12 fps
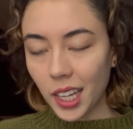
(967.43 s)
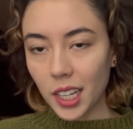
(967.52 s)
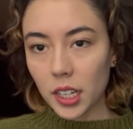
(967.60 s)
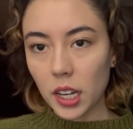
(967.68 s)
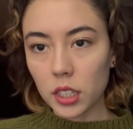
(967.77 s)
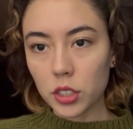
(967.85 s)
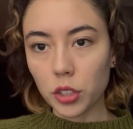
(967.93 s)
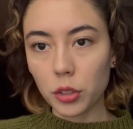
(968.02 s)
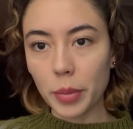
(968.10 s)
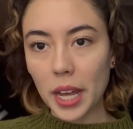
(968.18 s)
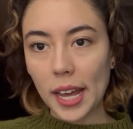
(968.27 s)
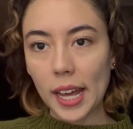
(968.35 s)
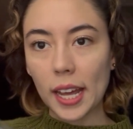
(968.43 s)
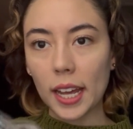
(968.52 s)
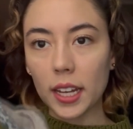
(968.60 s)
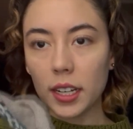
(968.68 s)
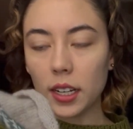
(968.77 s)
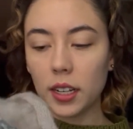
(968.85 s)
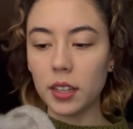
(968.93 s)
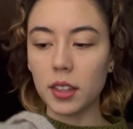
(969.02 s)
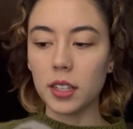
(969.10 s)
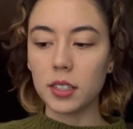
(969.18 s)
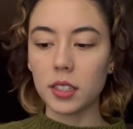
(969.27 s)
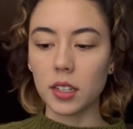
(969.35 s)
not too bad.
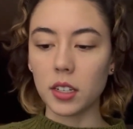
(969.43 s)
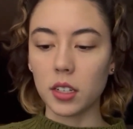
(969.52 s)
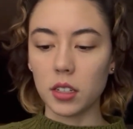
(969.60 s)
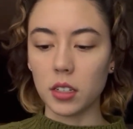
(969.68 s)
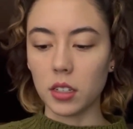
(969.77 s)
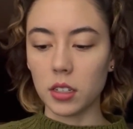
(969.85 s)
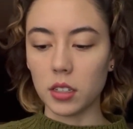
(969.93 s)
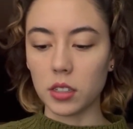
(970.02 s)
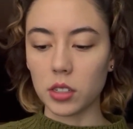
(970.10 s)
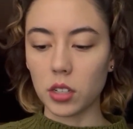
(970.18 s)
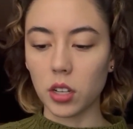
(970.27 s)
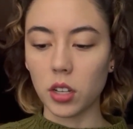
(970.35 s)
This is